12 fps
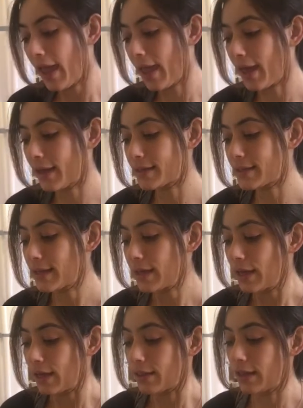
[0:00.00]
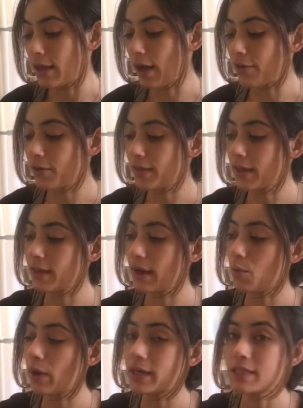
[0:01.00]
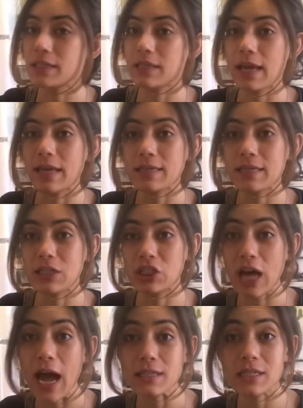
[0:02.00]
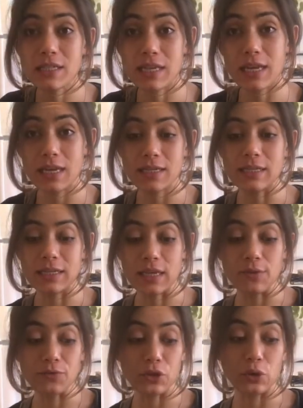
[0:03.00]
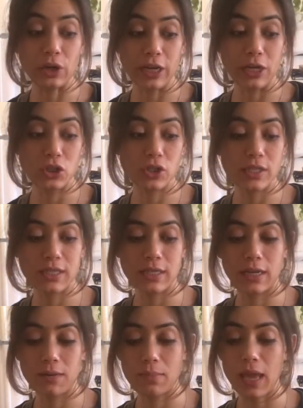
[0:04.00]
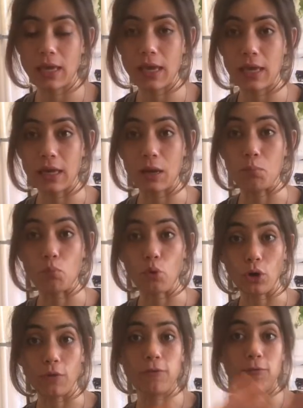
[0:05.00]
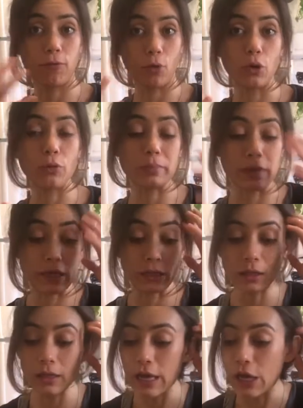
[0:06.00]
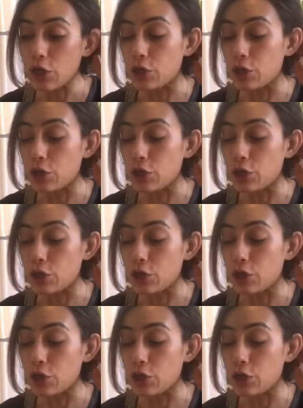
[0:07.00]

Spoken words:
And the other thing that I wanted to suggest is if you're interested in making it a more full meal,